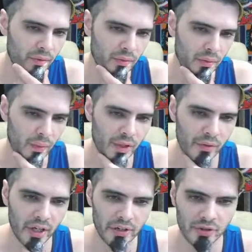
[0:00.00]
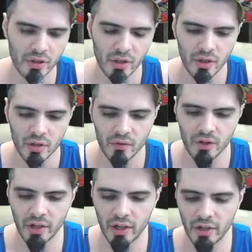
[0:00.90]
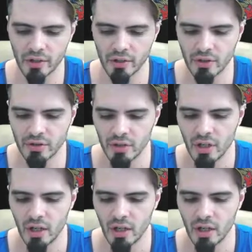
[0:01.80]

win rates for characters.